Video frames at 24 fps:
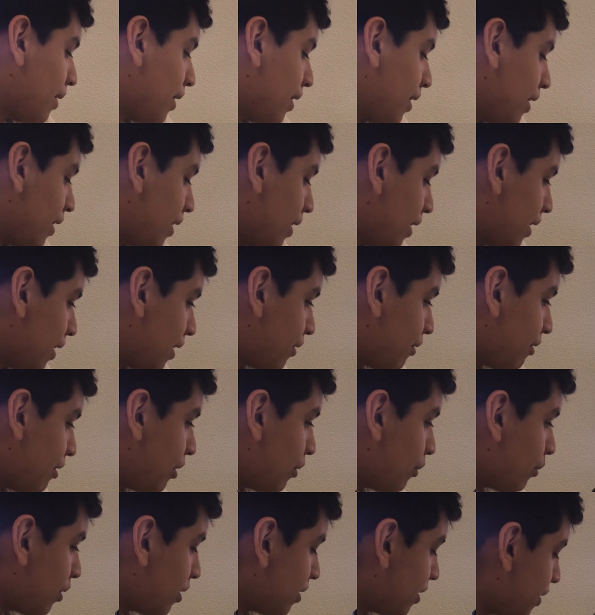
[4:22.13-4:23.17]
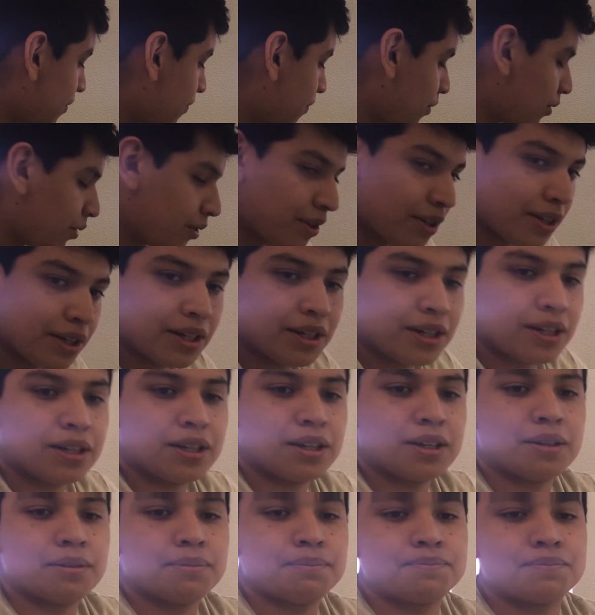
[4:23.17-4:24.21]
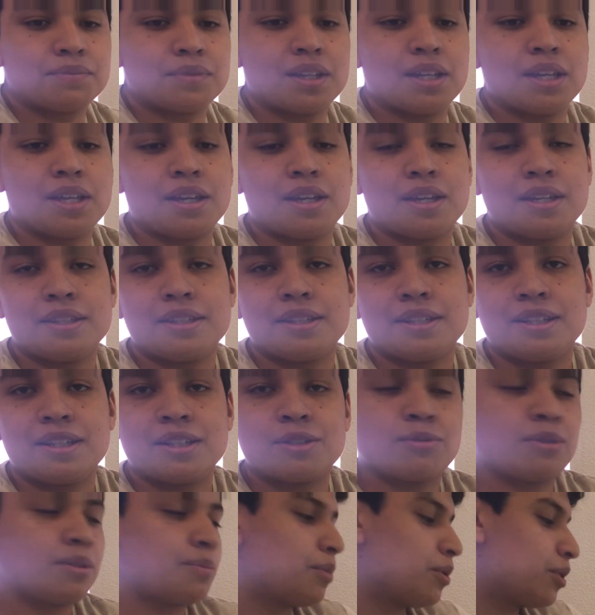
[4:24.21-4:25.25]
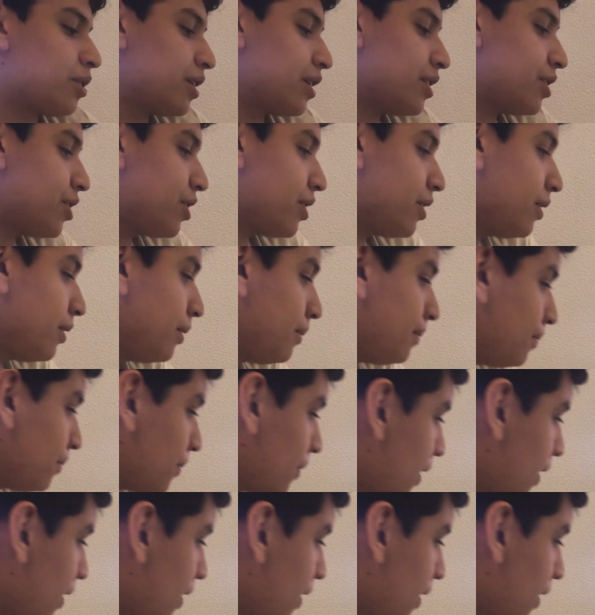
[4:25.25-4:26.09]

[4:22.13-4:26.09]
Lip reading: green one is for the intellectual potential.